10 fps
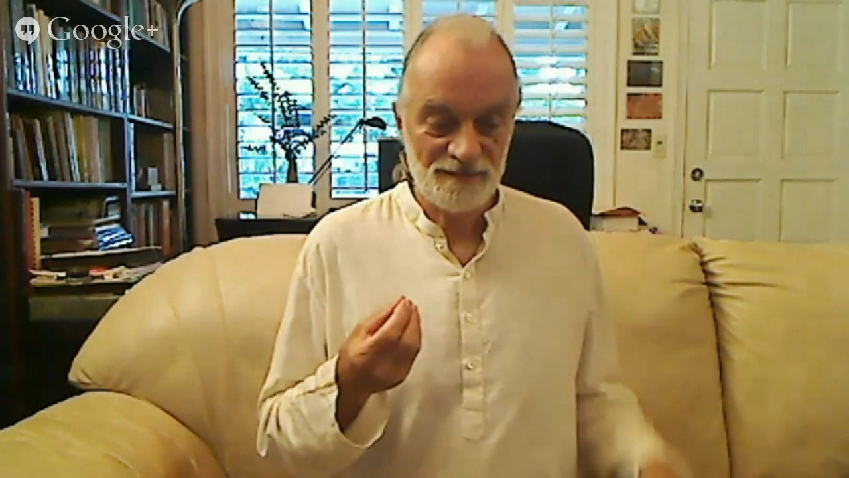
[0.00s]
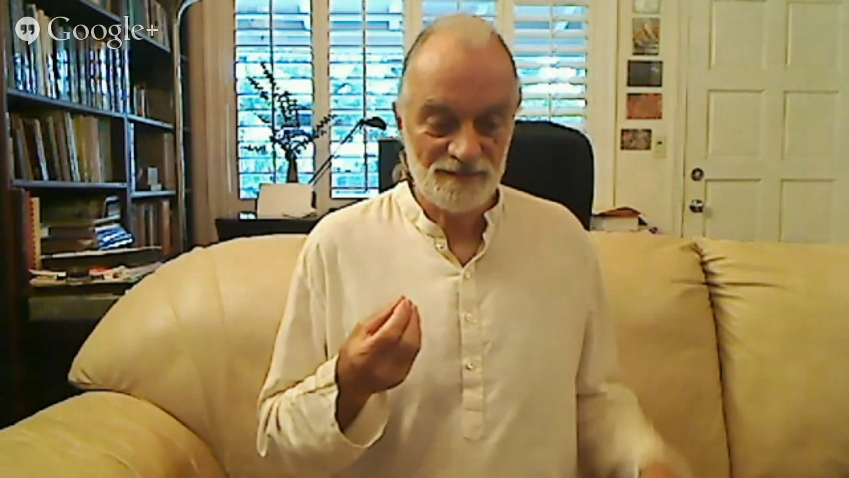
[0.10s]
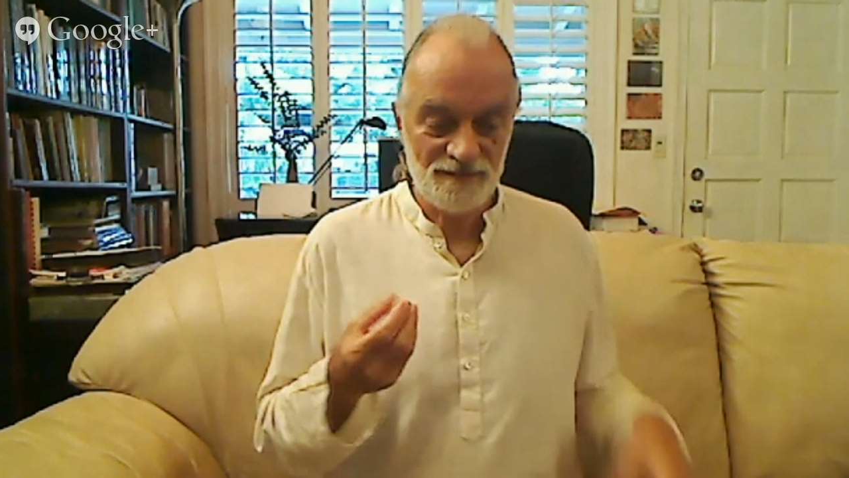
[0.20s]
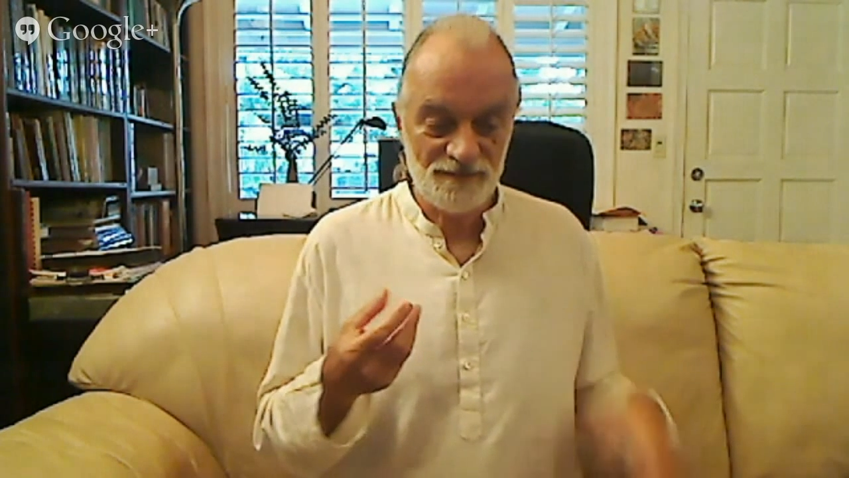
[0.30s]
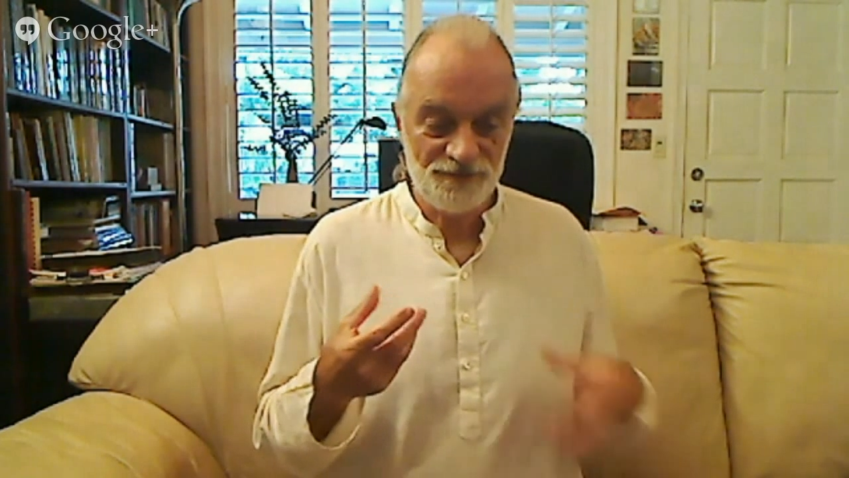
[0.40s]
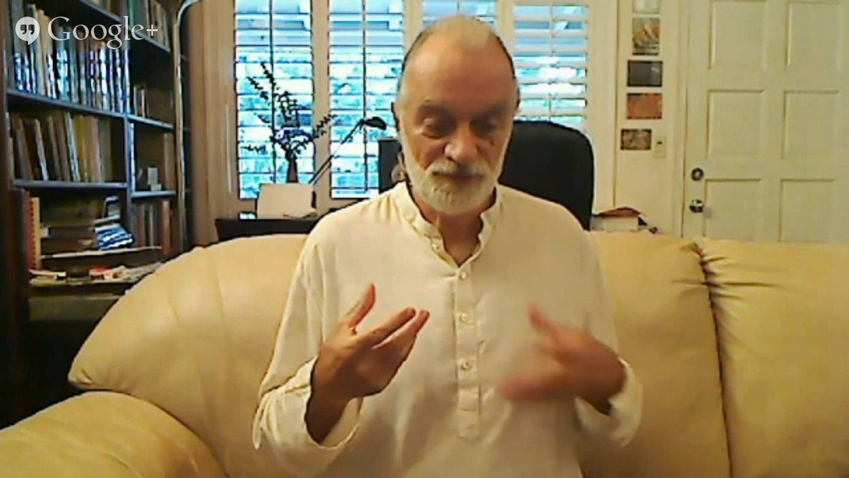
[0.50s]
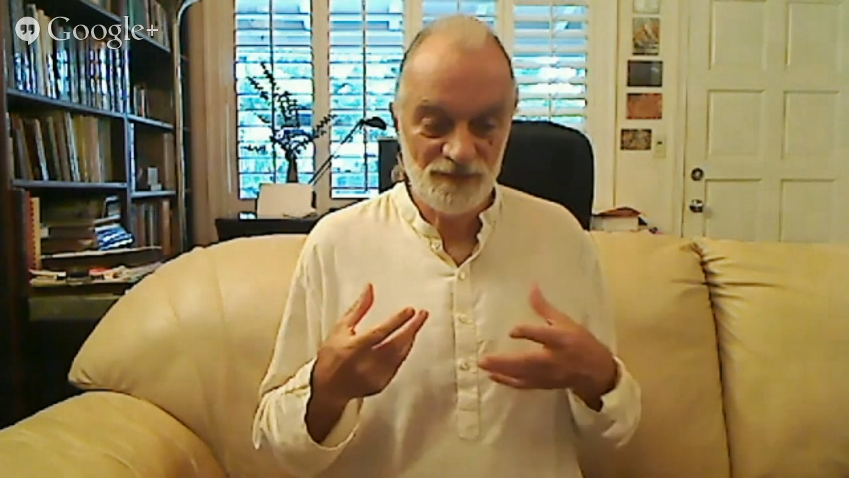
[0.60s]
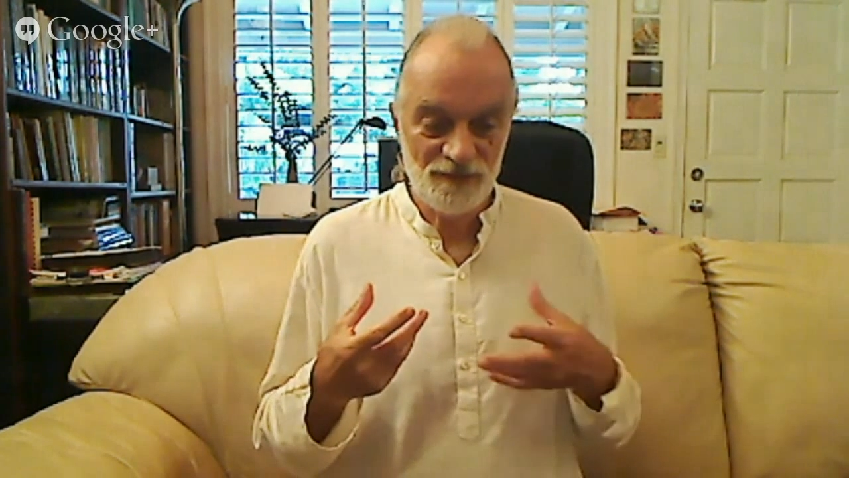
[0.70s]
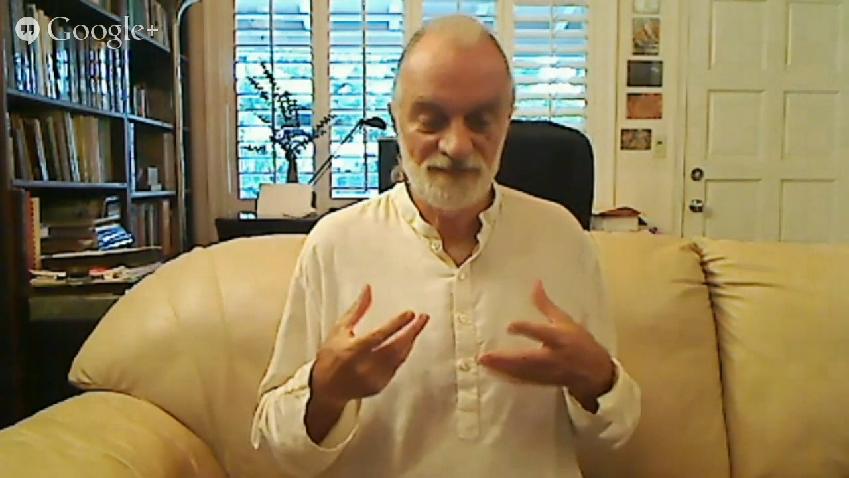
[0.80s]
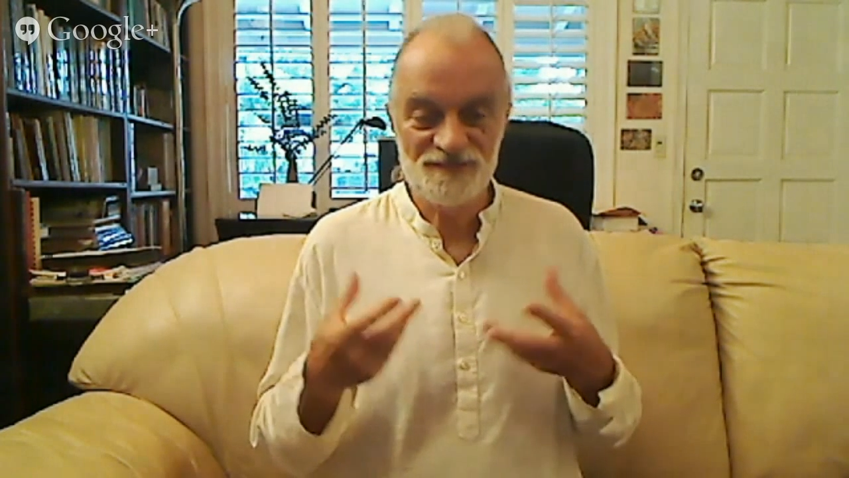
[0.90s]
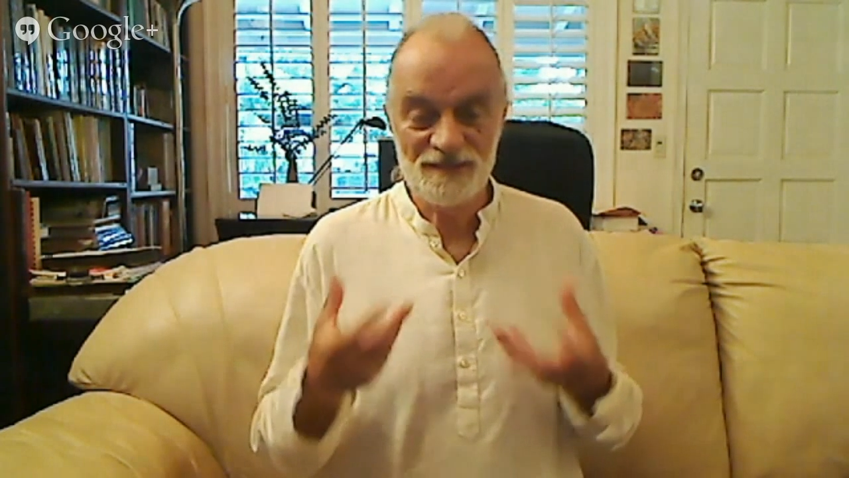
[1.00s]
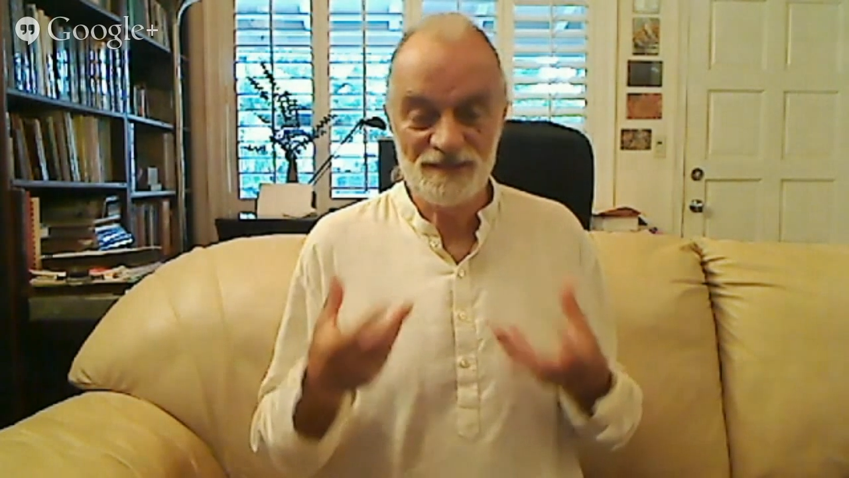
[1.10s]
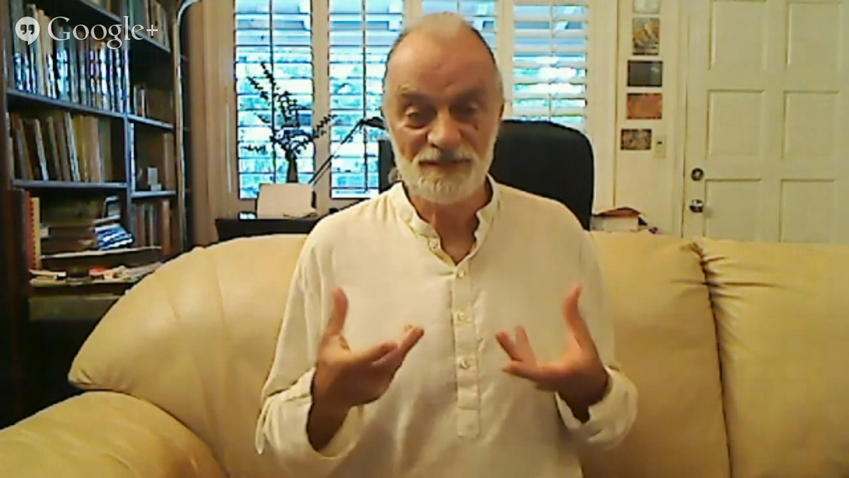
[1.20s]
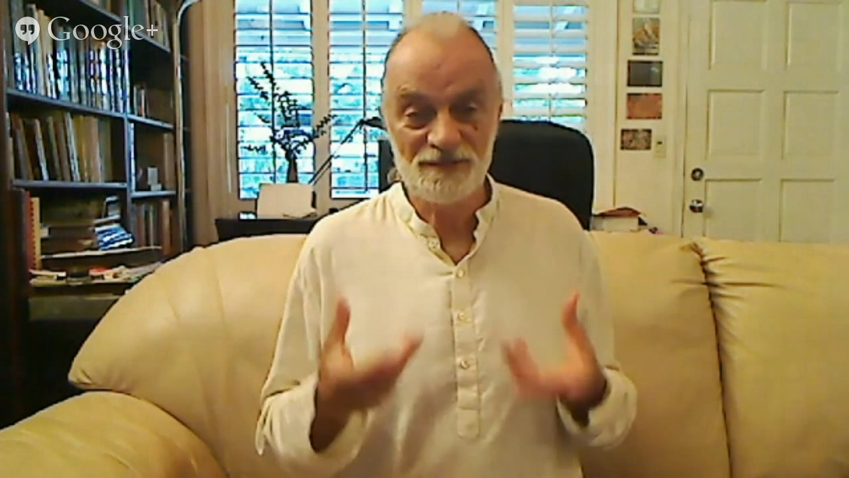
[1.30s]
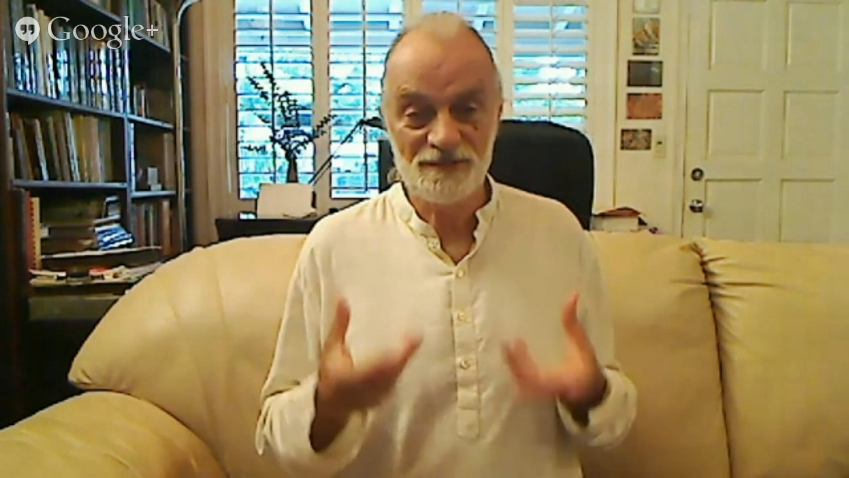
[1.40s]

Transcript: that if you have something